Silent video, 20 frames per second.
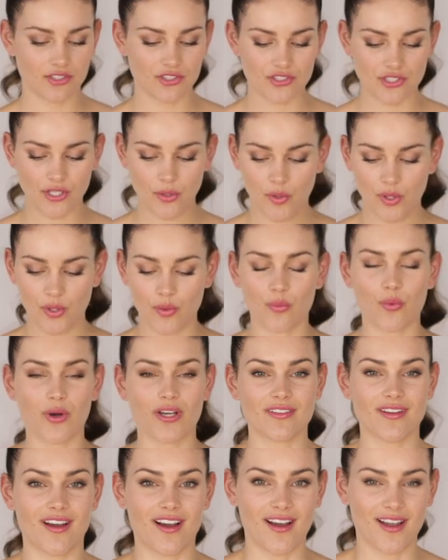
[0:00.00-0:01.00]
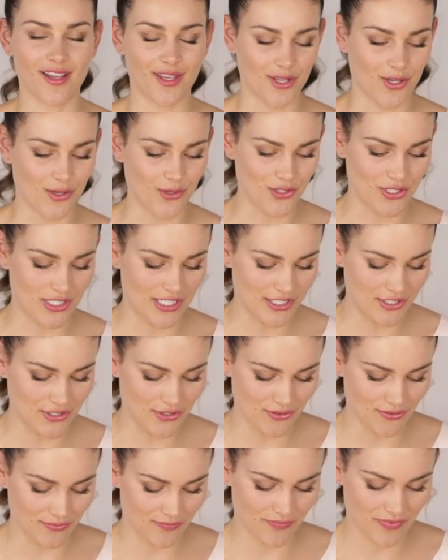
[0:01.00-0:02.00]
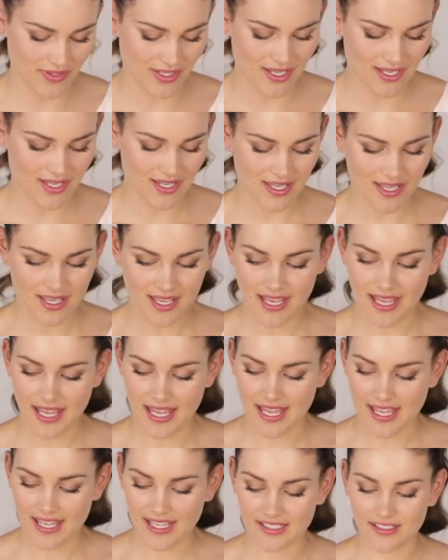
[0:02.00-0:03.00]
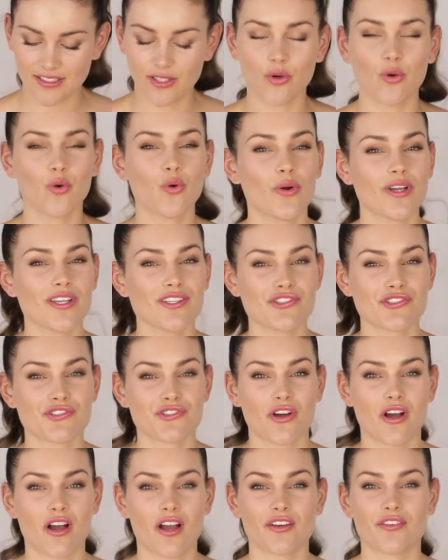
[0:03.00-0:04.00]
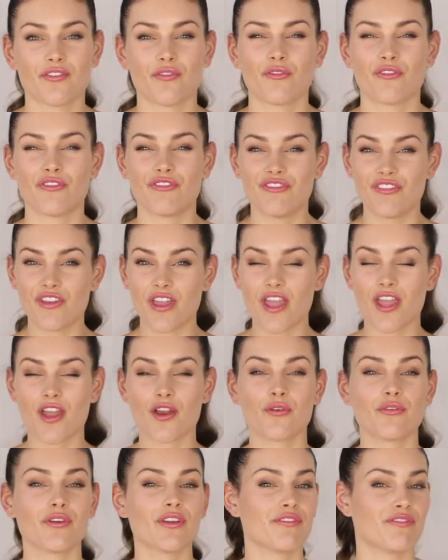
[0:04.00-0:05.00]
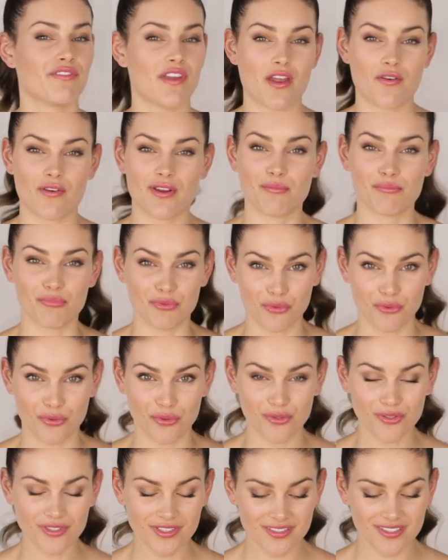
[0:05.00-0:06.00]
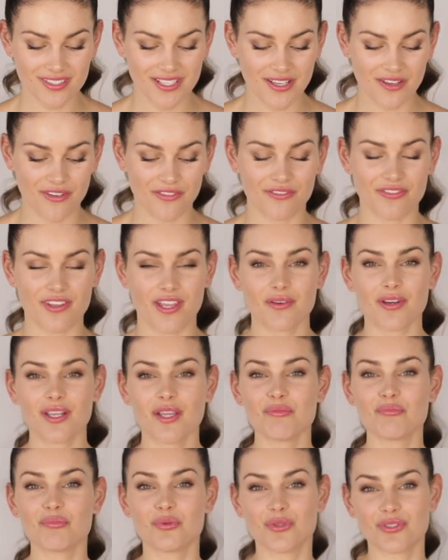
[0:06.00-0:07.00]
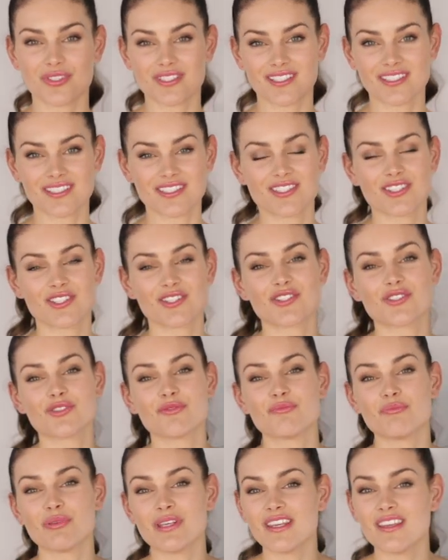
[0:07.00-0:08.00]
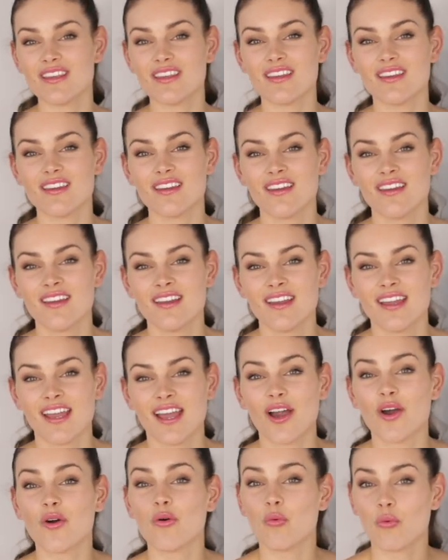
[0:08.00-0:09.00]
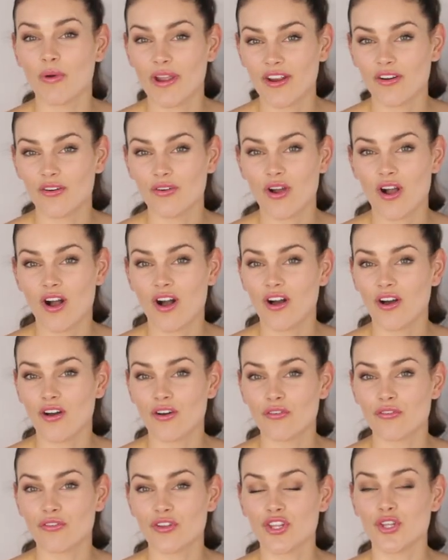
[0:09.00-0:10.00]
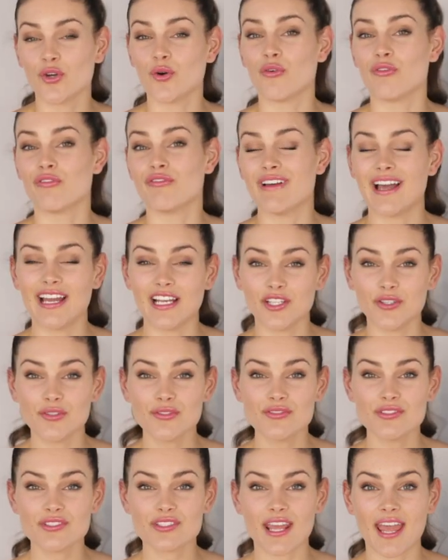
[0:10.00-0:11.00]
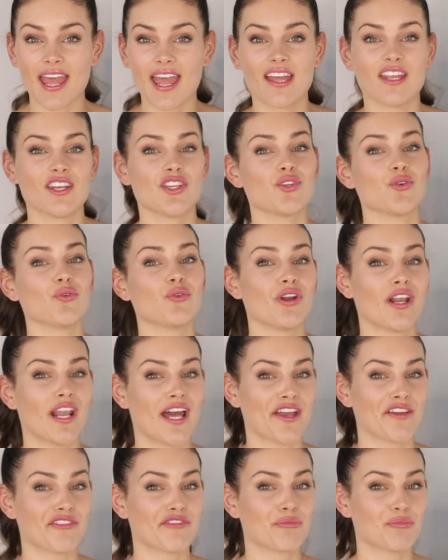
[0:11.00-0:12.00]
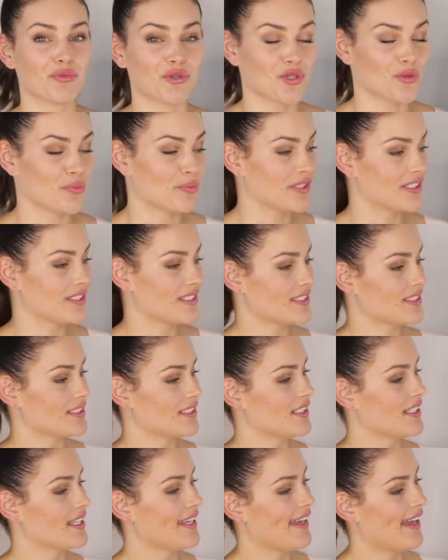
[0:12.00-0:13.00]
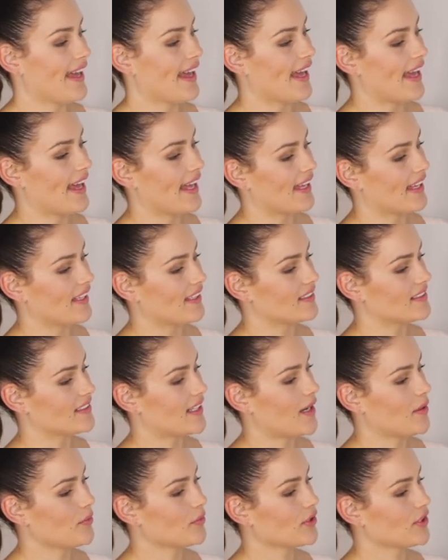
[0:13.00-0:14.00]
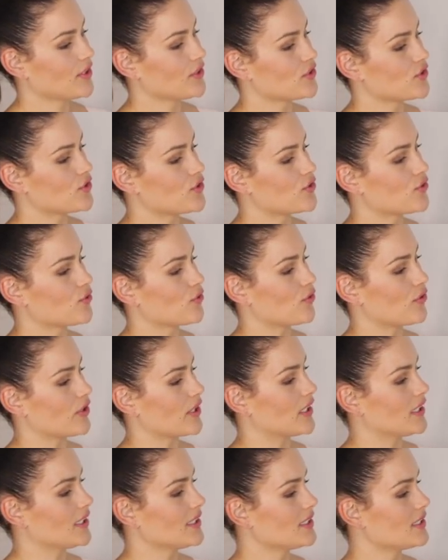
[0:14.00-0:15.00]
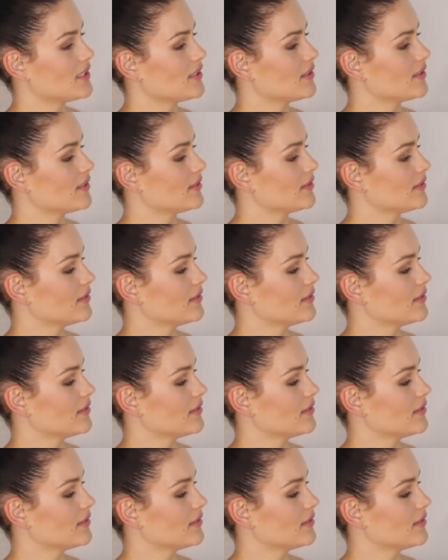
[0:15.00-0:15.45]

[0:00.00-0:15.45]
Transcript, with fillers: show you what I usually do. And I always start very, very broad. Very important to be aware of your values and your life purpose. And I'm going to draw it